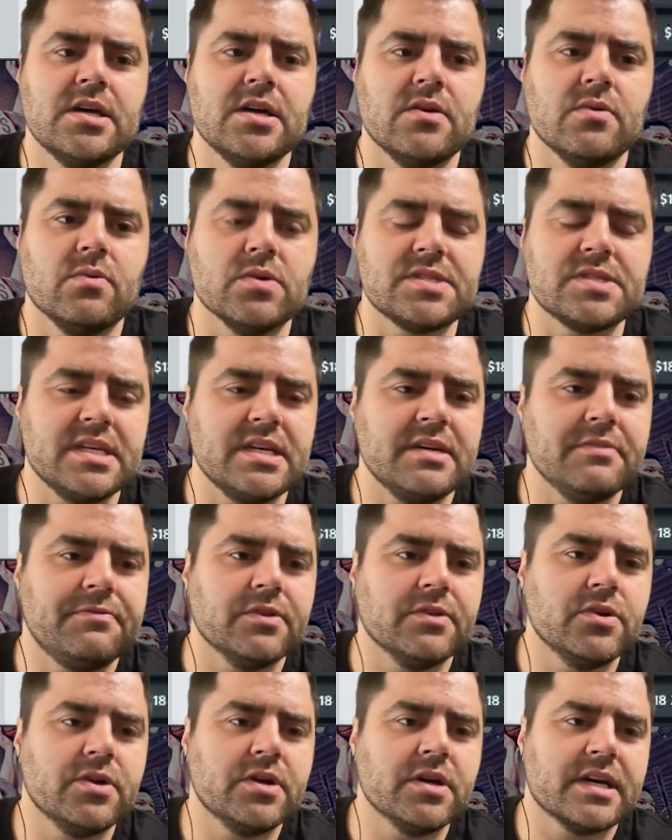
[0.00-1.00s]
We'll see if
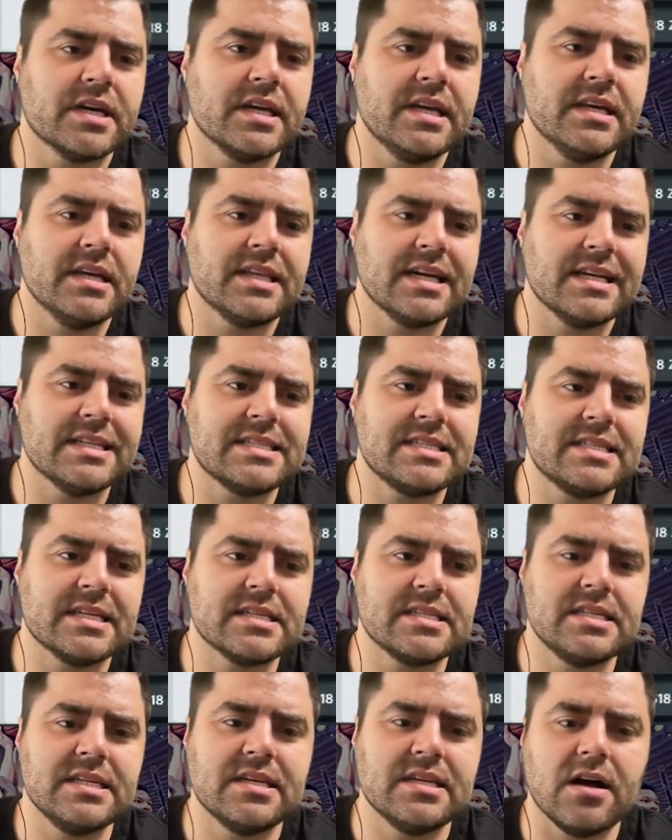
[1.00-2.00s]
Luka can hit that
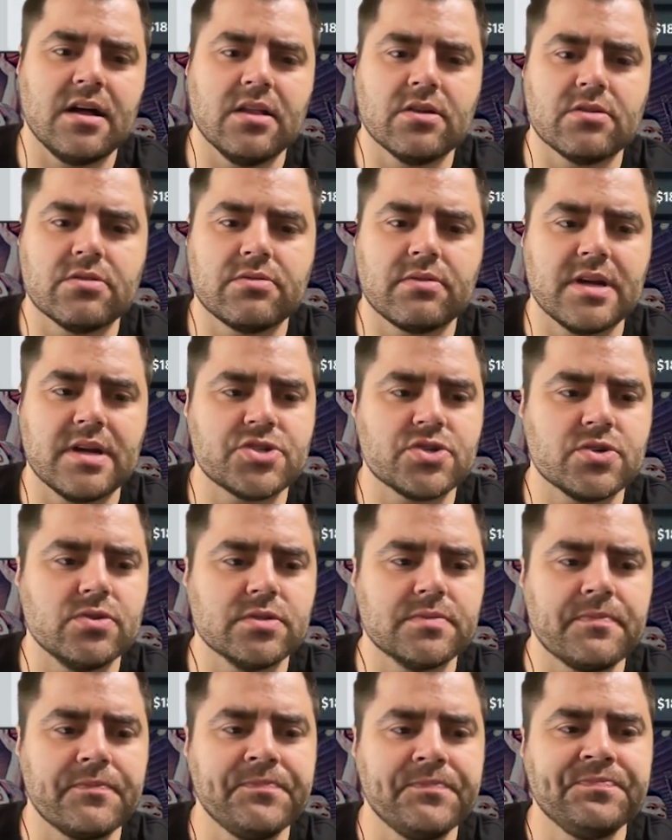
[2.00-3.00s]
$60
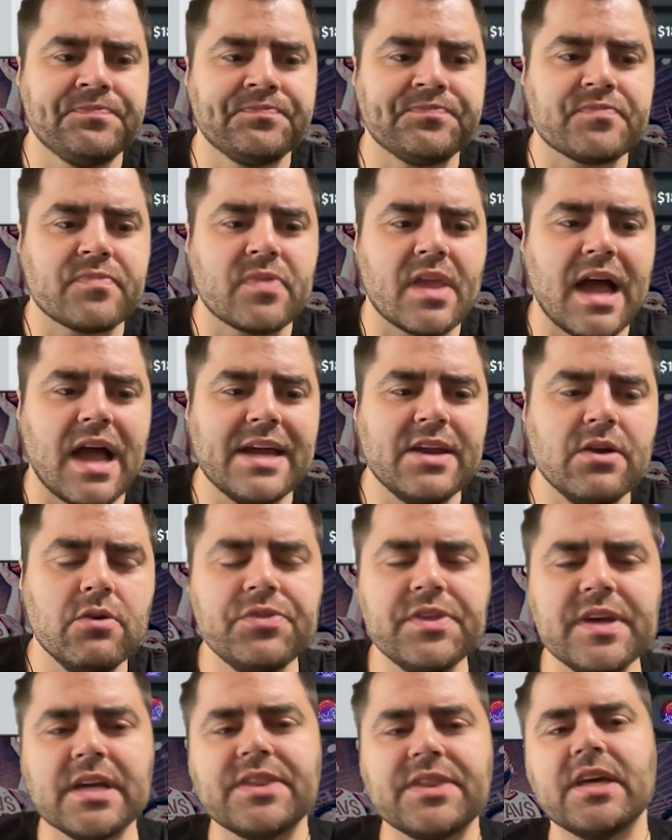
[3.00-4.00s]
threshold. I don't
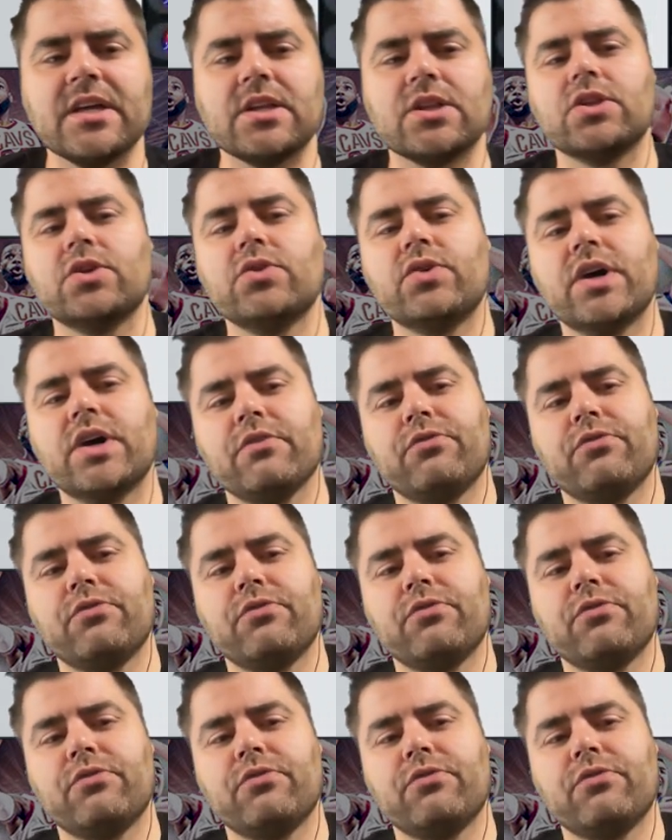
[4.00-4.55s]
think that Luka